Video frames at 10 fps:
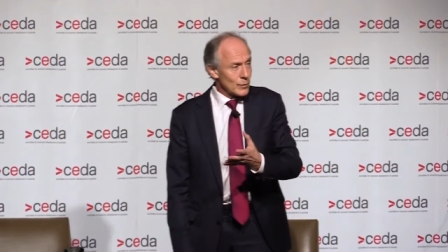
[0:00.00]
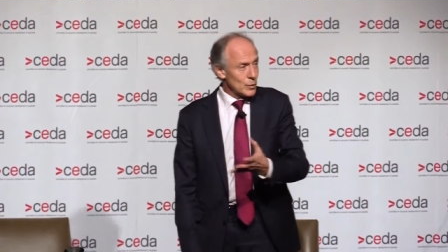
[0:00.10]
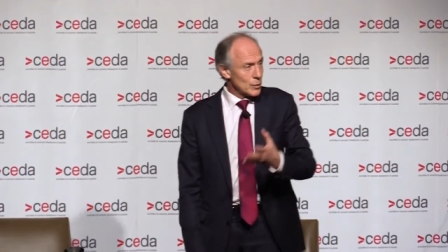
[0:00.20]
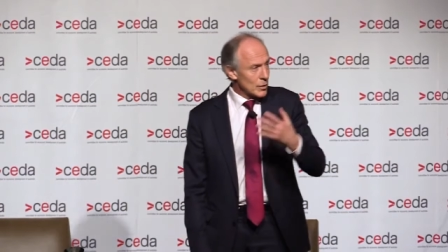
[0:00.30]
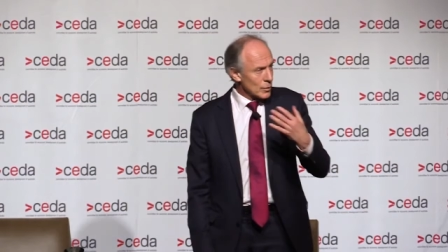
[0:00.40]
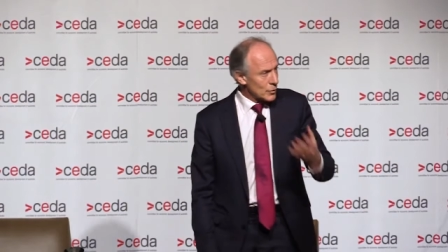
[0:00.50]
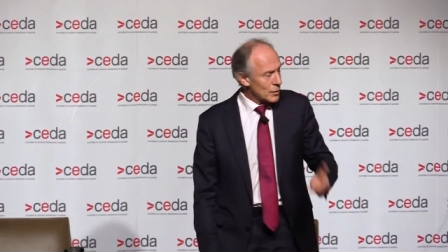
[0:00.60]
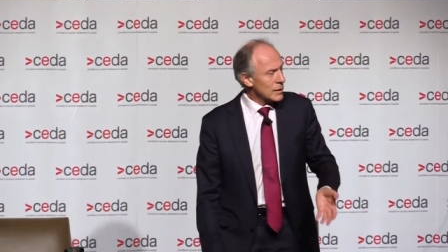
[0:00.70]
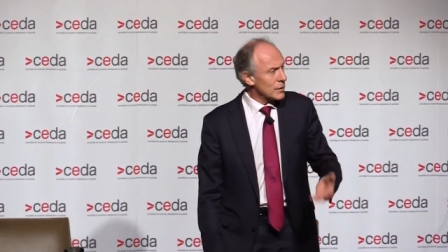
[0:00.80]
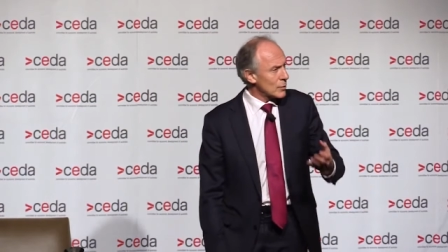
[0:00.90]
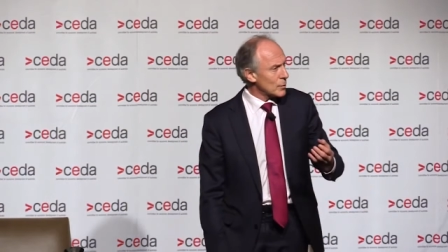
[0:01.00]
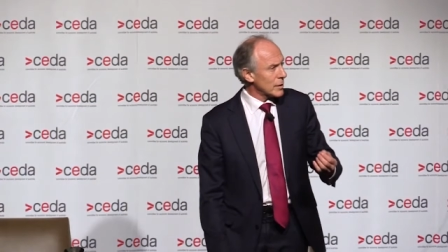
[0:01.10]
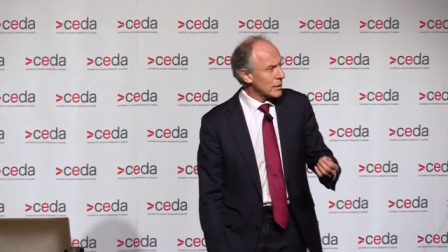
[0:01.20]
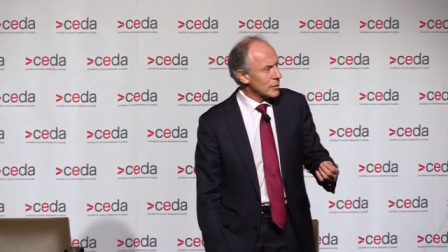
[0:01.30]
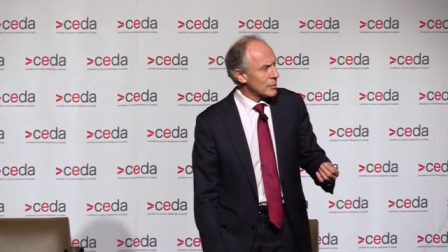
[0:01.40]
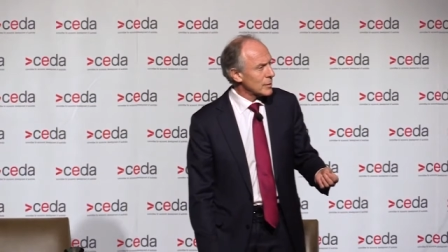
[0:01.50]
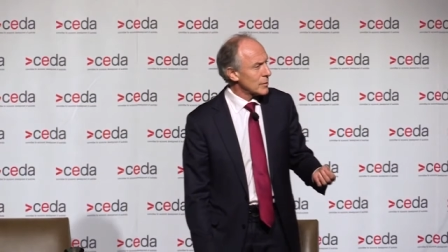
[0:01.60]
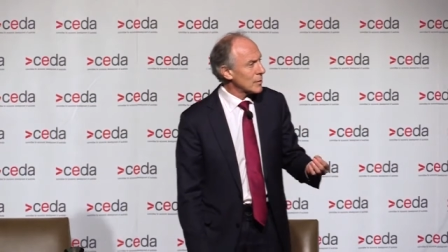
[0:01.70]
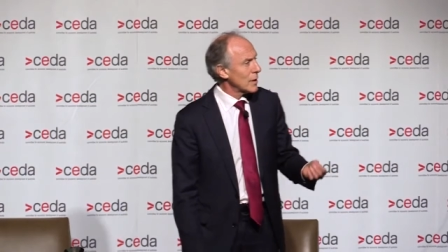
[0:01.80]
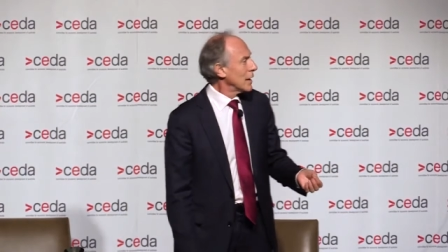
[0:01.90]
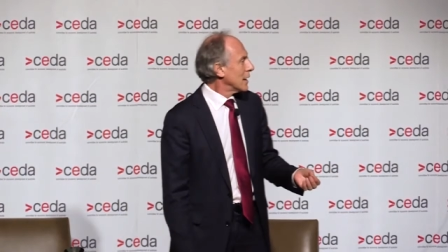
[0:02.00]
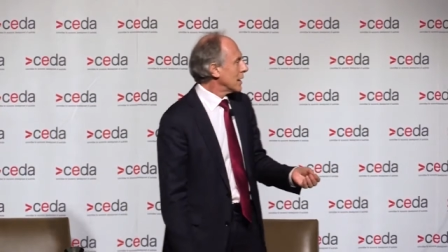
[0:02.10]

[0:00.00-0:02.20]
of you who don't think in square kilometres,